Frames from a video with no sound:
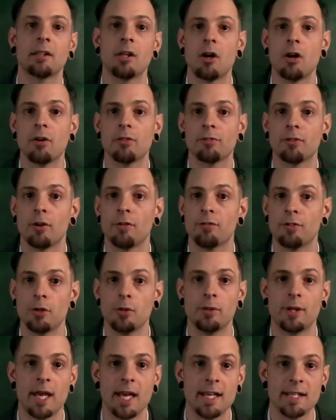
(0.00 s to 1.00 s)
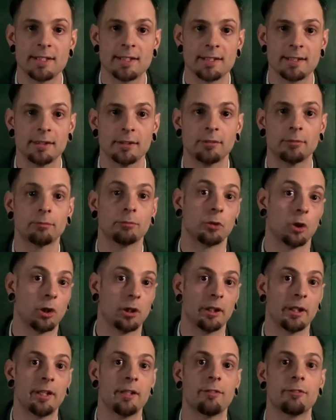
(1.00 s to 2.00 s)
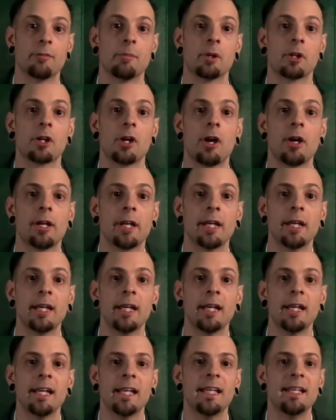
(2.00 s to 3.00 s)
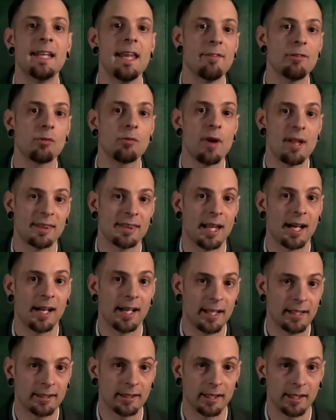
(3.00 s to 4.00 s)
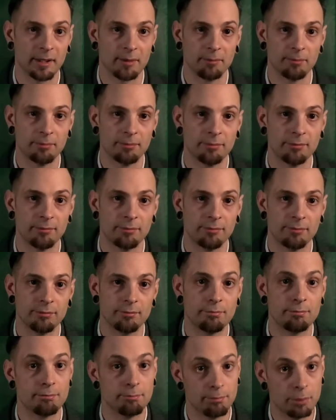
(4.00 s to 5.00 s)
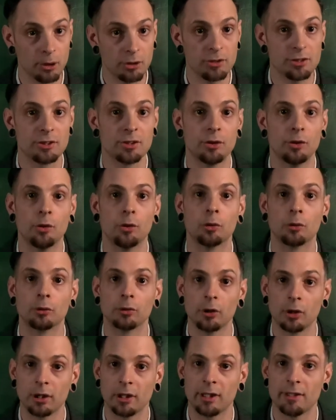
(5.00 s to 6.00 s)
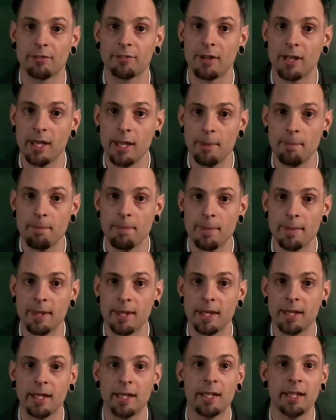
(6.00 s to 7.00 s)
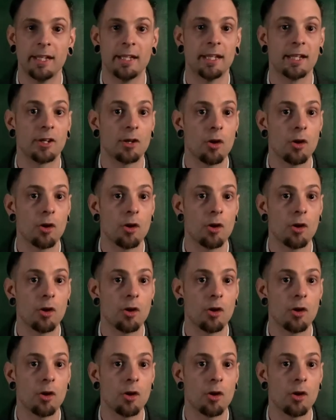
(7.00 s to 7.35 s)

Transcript: low for a few days. Luckily for McCurdy, he never read that headline. But unluckily for him, he had